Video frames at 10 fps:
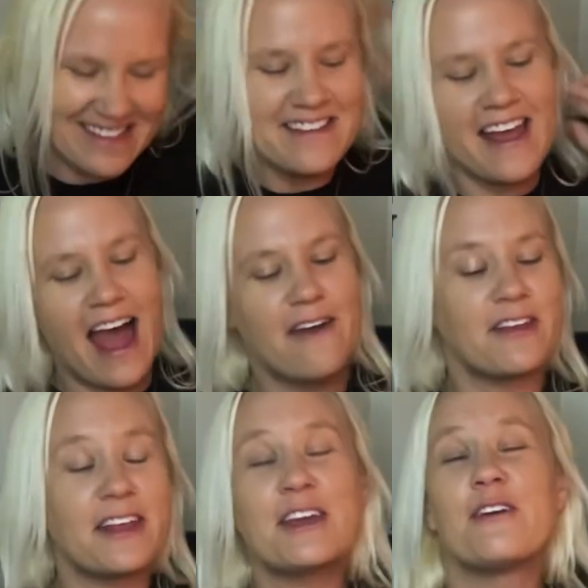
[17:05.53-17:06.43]
I feel
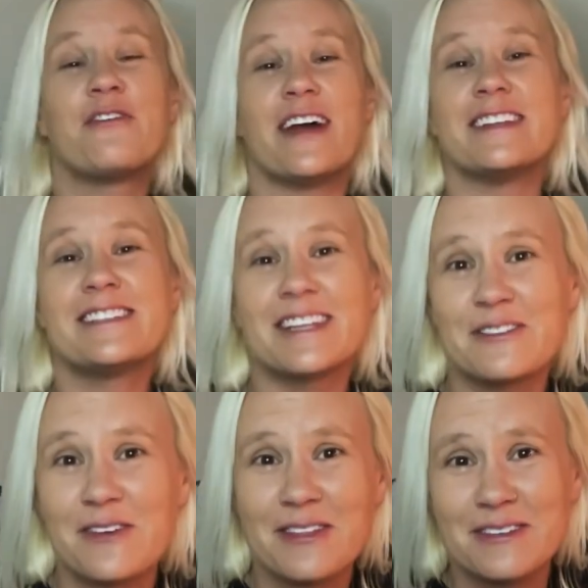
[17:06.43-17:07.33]
like you're fenced in
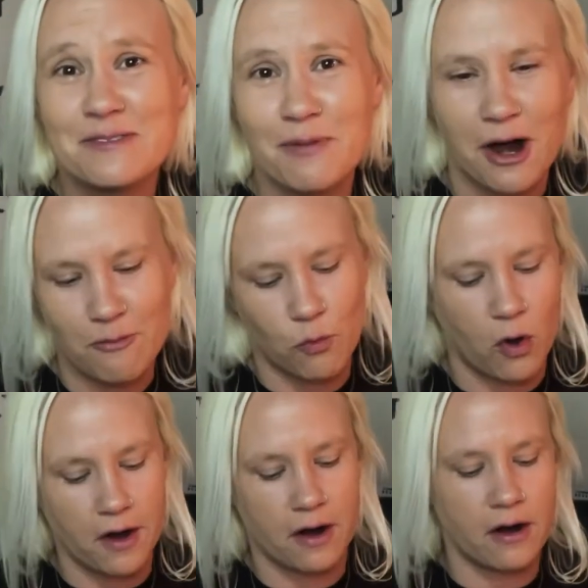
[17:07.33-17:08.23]
with this barbed
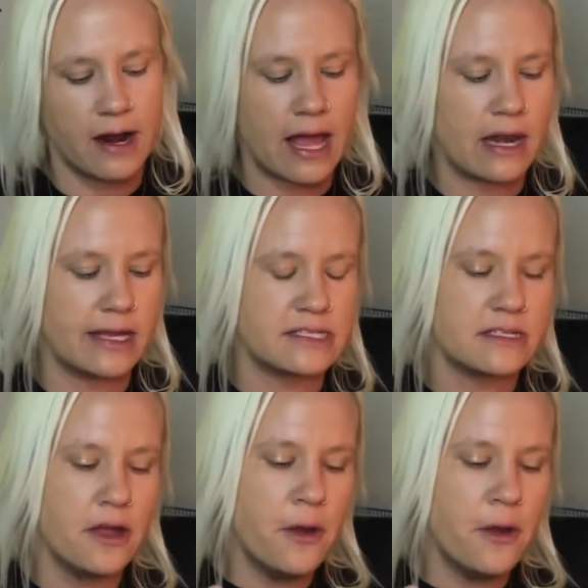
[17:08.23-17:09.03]
wire and it's,